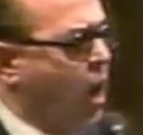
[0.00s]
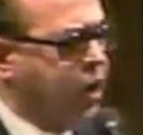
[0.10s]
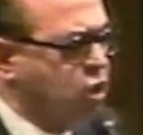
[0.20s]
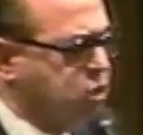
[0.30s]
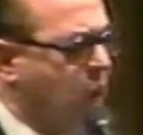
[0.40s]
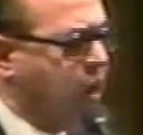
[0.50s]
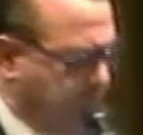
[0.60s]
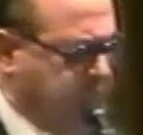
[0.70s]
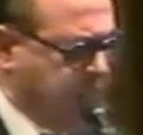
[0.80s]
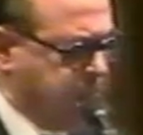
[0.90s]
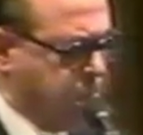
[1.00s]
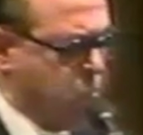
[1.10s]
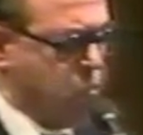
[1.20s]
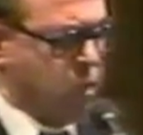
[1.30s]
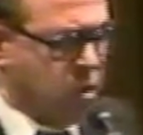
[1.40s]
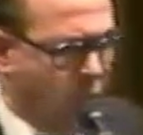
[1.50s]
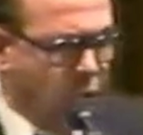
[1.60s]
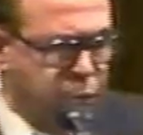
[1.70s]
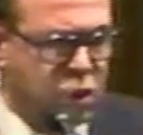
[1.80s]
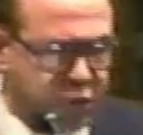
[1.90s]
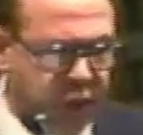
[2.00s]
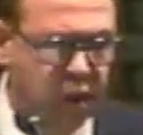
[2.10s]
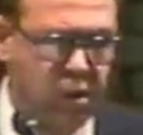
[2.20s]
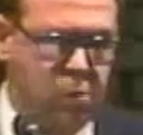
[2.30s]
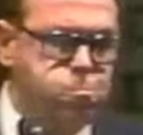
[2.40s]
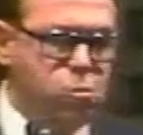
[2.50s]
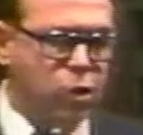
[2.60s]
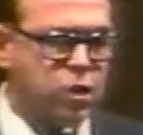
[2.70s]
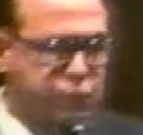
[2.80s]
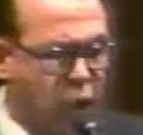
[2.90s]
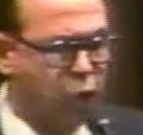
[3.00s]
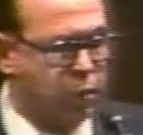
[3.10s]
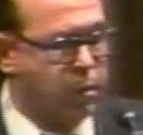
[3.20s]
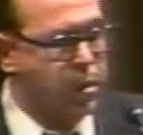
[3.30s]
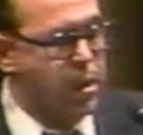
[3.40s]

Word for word: God is not in it. God was still on his throne.